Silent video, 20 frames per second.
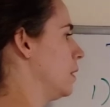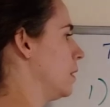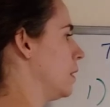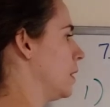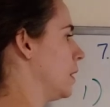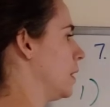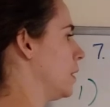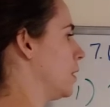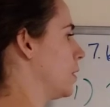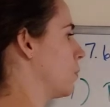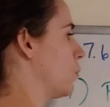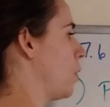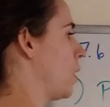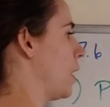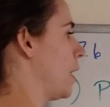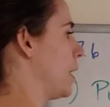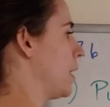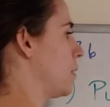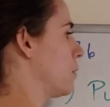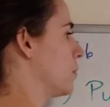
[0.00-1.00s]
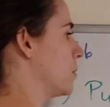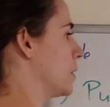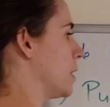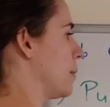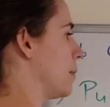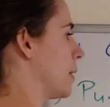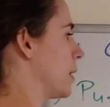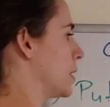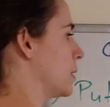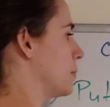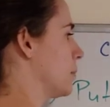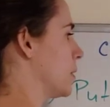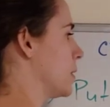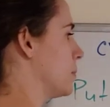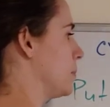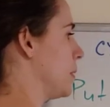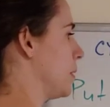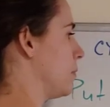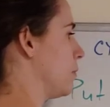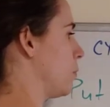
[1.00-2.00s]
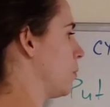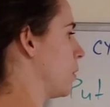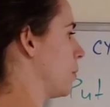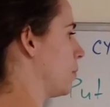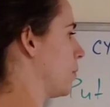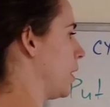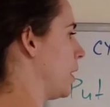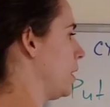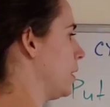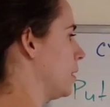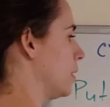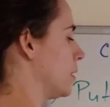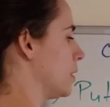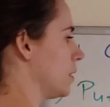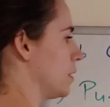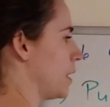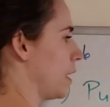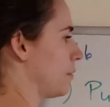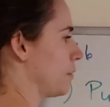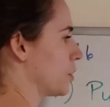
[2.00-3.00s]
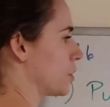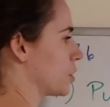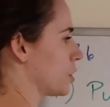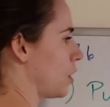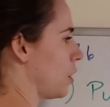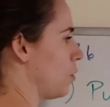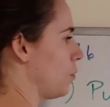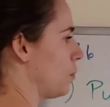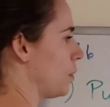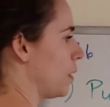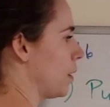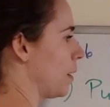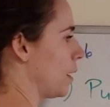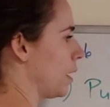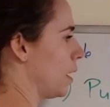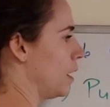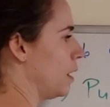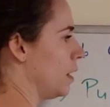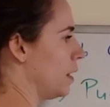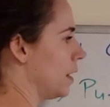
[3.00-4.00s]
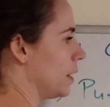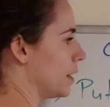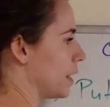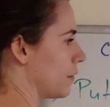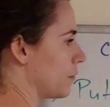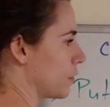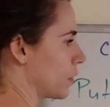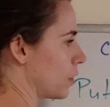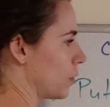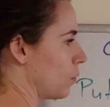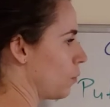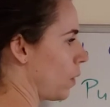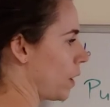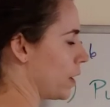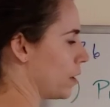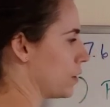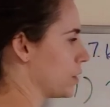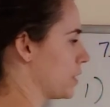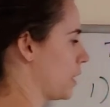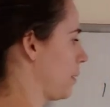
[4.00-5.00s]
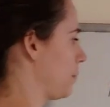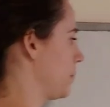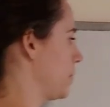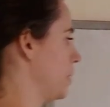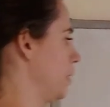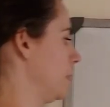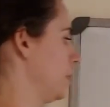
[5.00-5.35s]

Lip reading: in your y equals mx plus b form, right? You have your slope, you have your y-intercept.